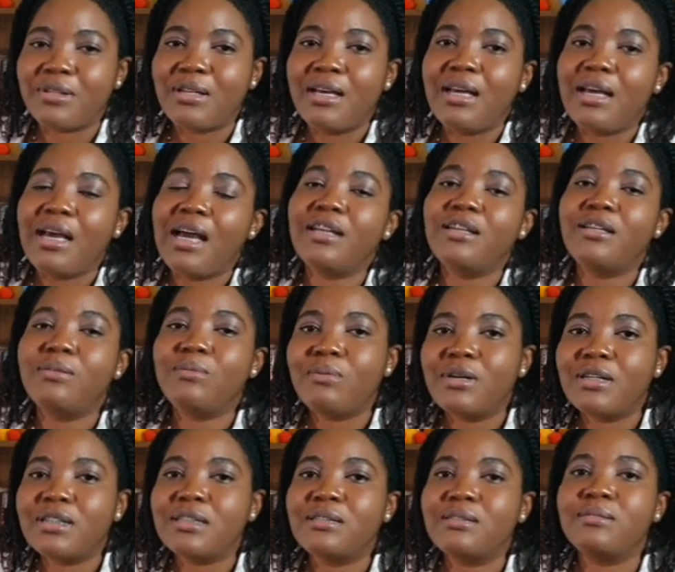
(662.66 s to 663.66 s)
and you
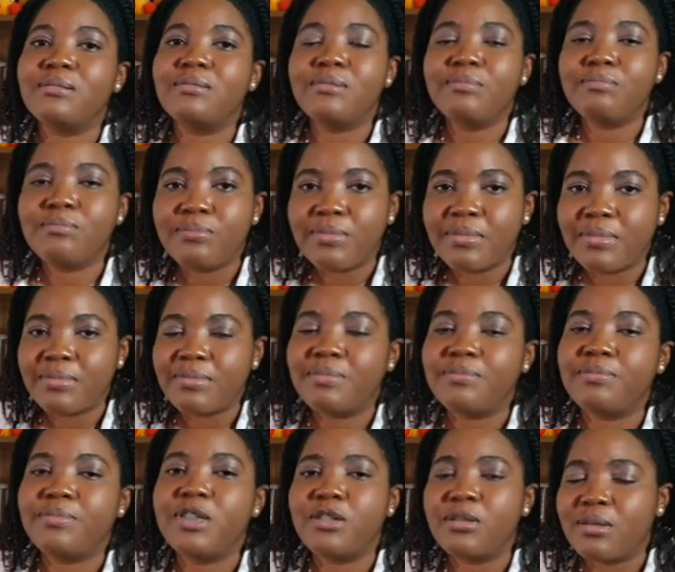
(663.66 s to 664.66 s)
want to
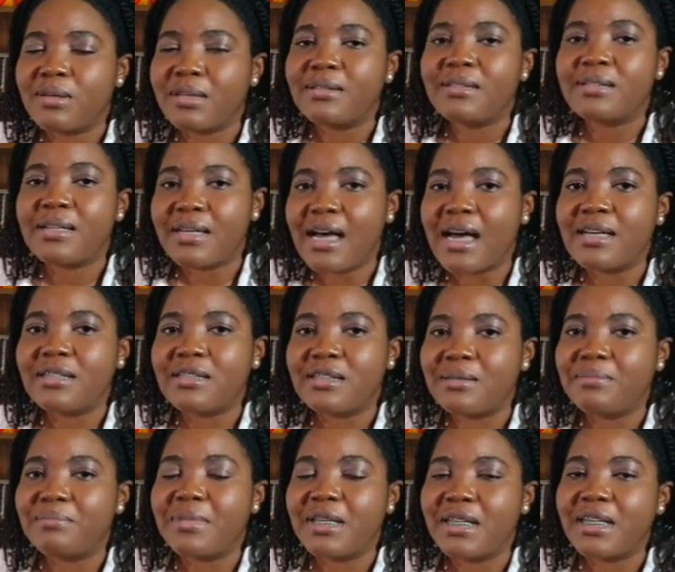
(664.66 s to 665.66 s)
add some
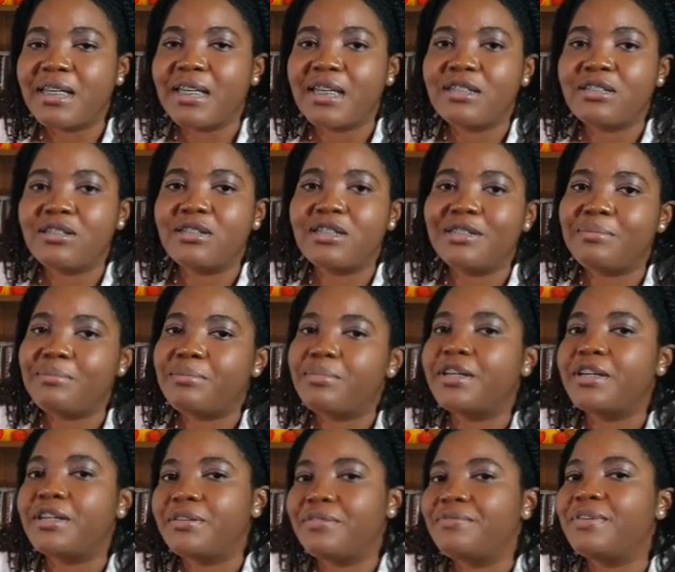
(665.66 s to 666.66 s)
medication to bring
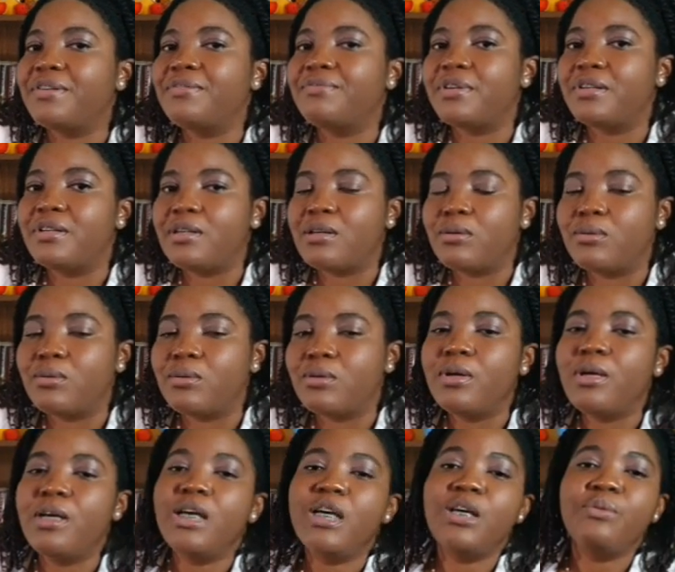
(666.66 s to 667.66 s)
the fever down,
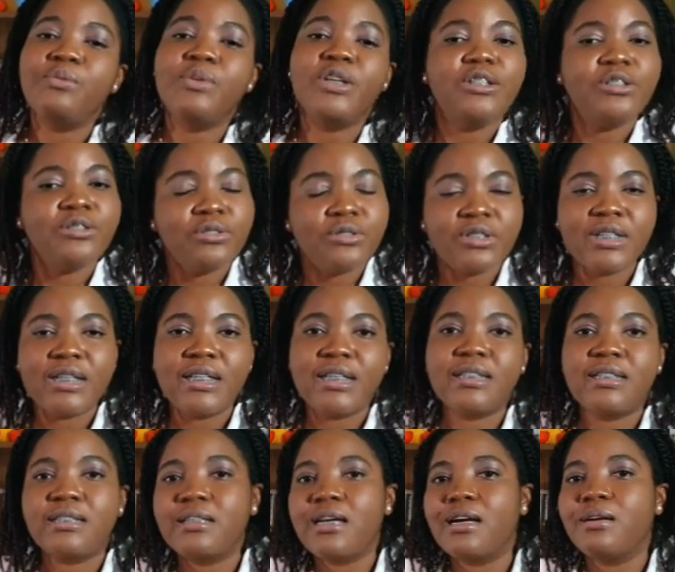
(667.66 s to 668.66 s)
we usually
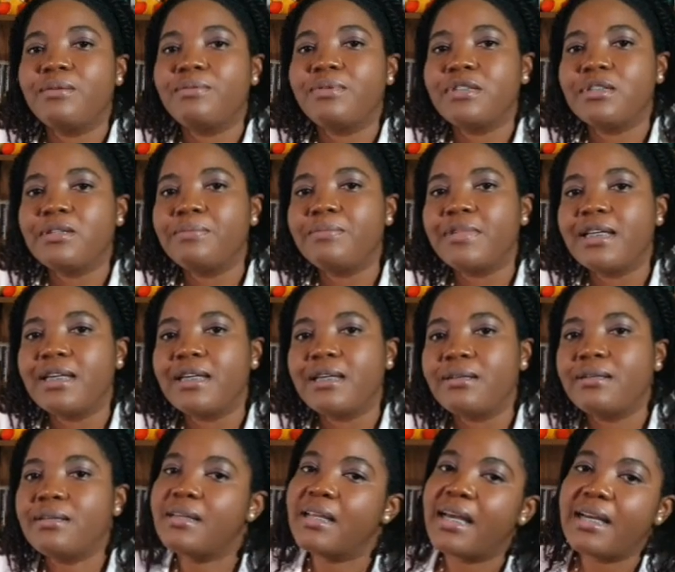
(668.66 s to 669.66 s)
start with something
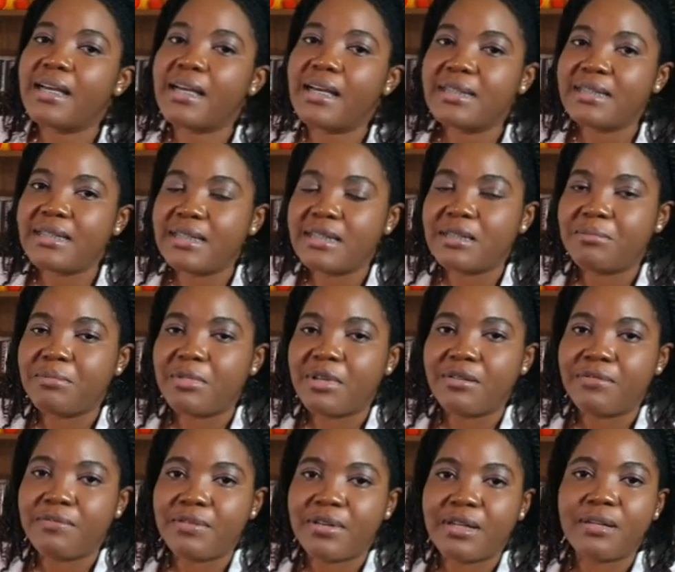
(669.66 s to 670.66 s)
like
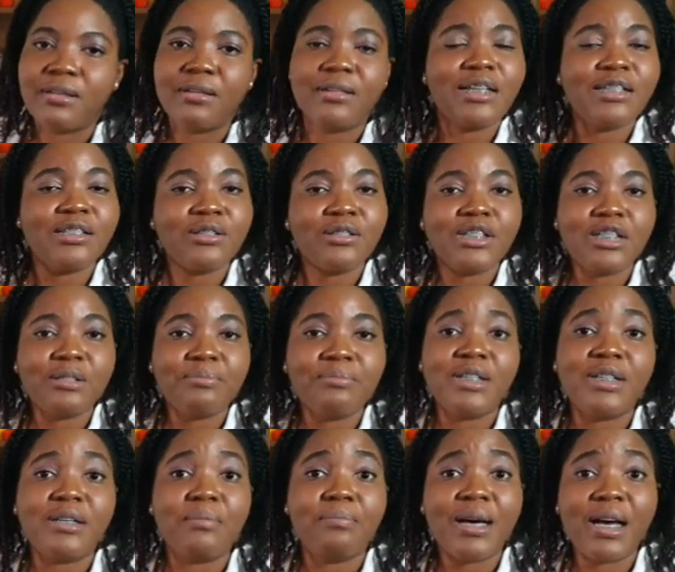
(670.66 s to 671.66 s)
acetaminophen. That's going to be
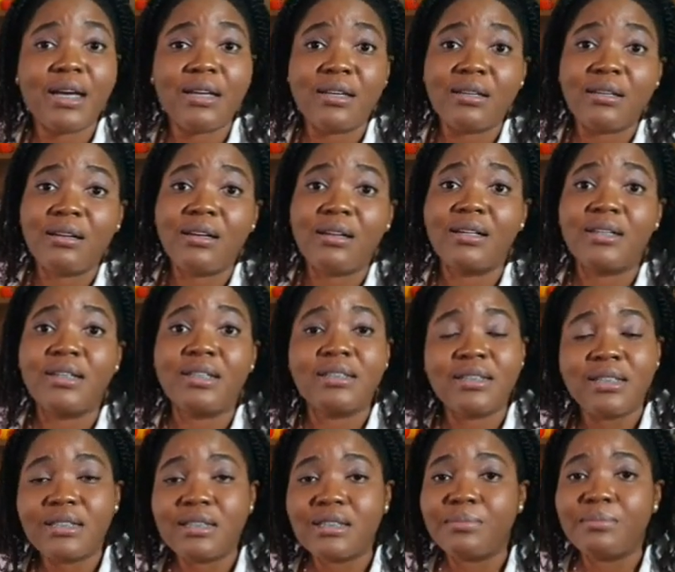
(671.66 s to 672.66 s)
your Panadol, your
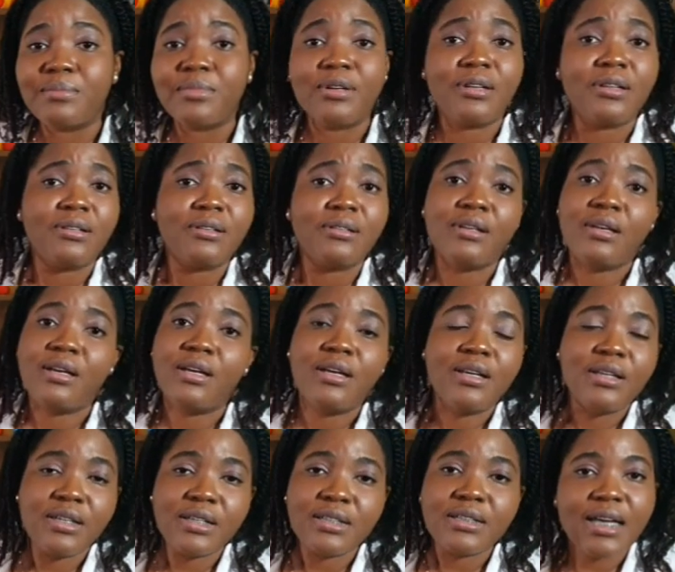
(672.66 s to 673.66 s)
Cetamol,
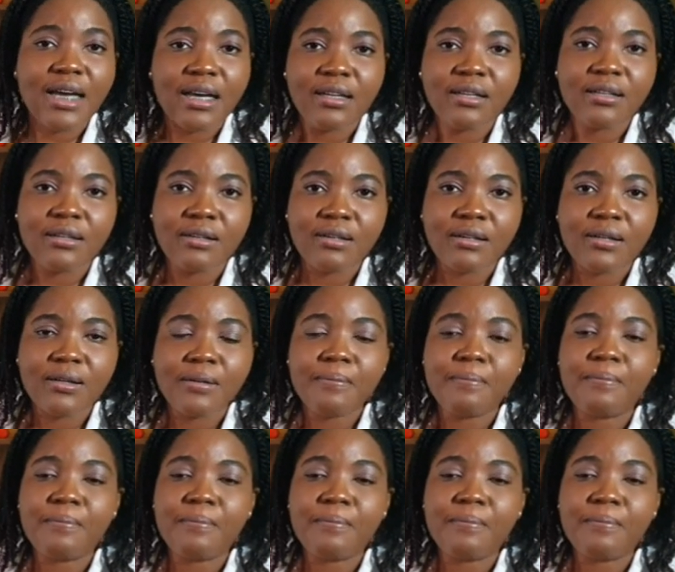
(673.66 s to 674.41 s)
your Tylenol.